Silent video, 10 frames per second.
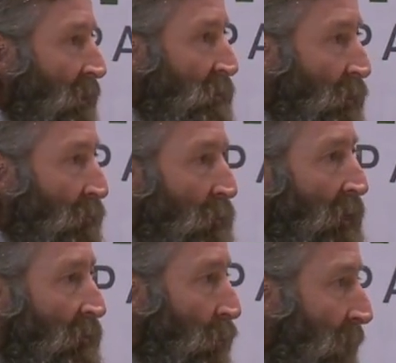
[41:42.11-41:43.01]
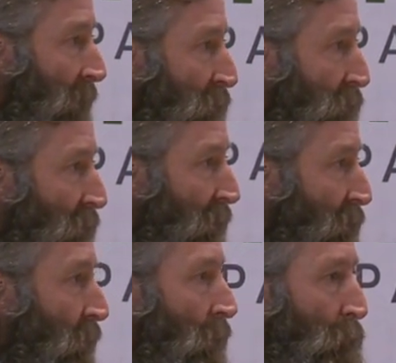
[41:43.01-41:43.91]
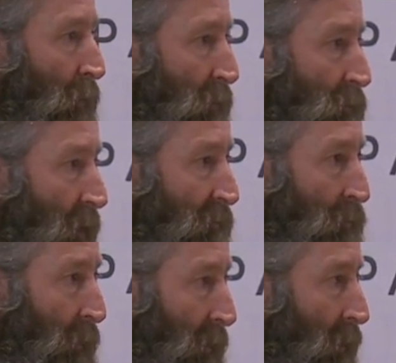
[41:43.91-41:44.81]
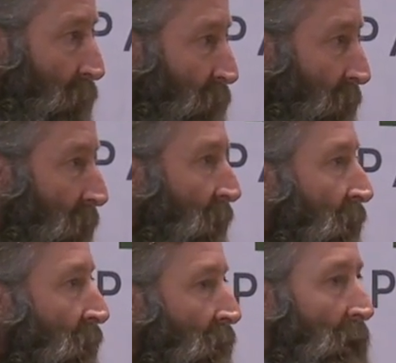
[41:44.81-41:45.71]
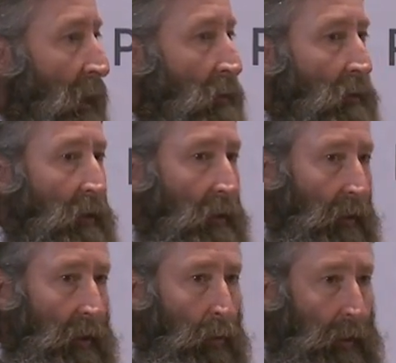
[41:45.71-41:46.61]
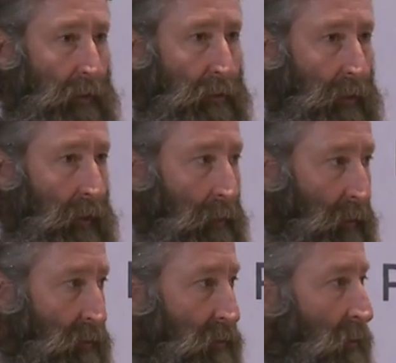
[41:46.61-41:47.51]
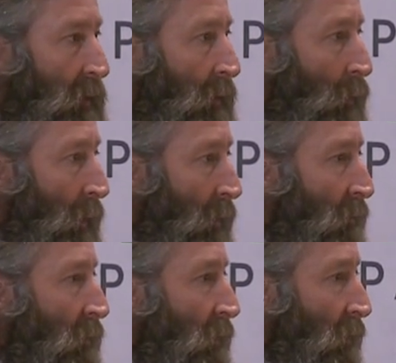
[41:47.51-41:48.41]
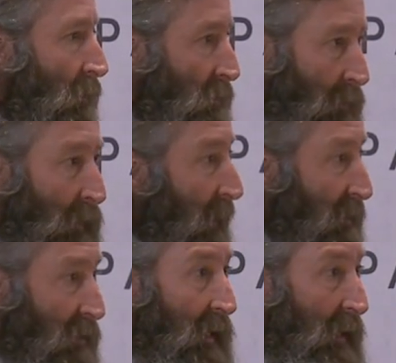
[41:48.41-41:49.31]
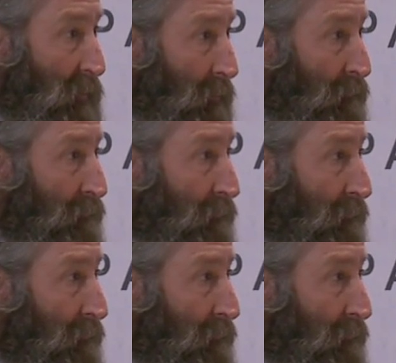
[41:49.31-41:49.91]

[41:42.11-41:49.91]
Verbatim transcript: So if you have a ranch, you're going to produce offspring, hopefully. Now you need to liquidate your animals. Well, somebody has to catch them.